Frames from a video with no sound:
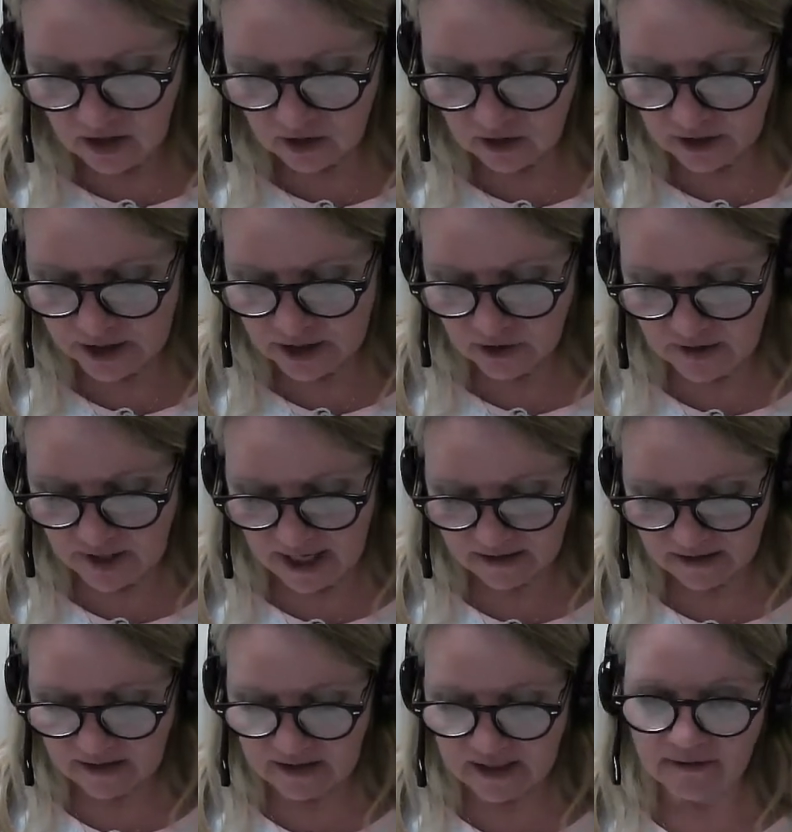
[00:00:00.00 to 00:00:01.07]
early
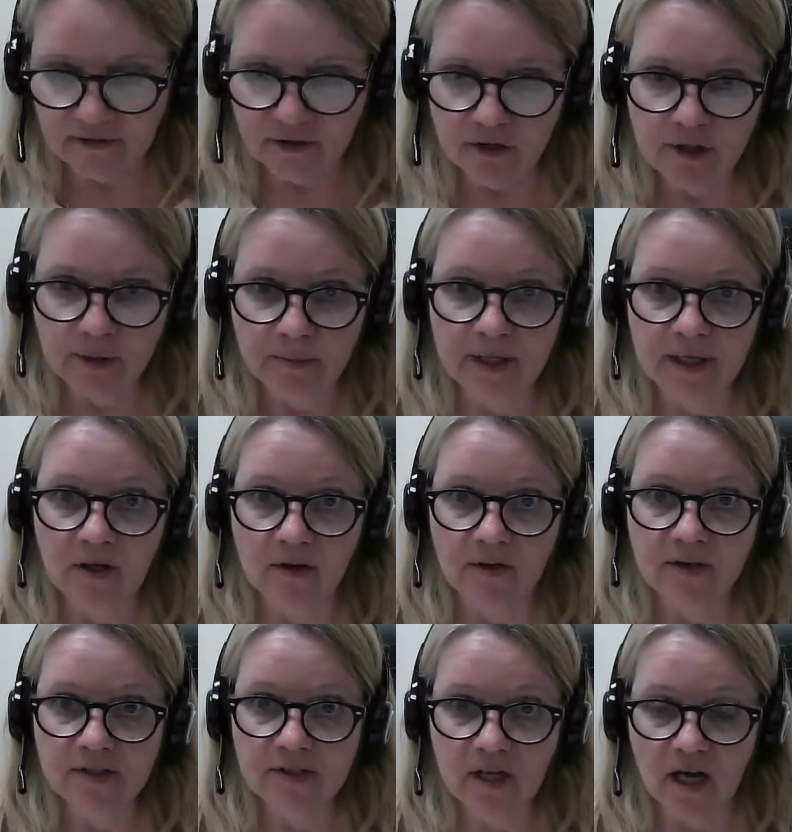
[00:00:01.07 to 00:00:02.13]
2000s after something
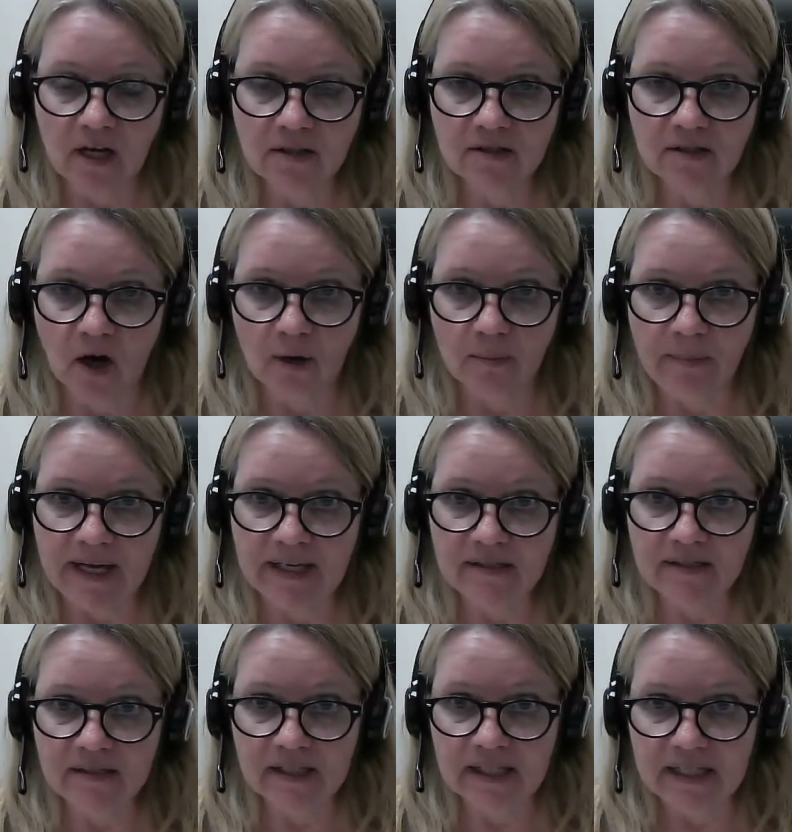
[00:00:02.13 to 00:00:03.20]
called the
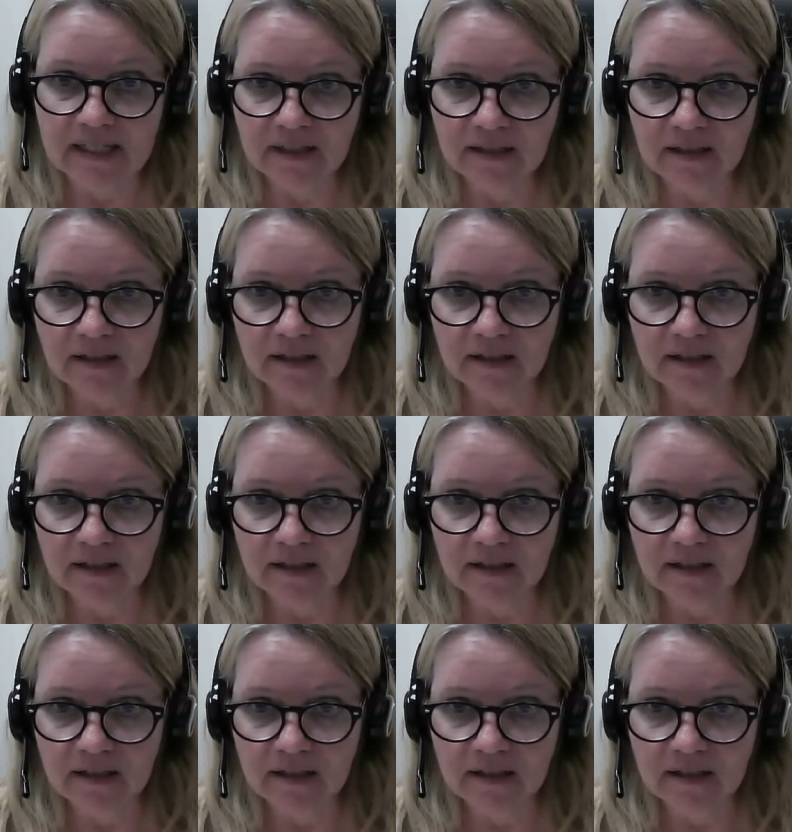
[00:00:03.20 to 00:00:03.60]
Sarbanes-Oxley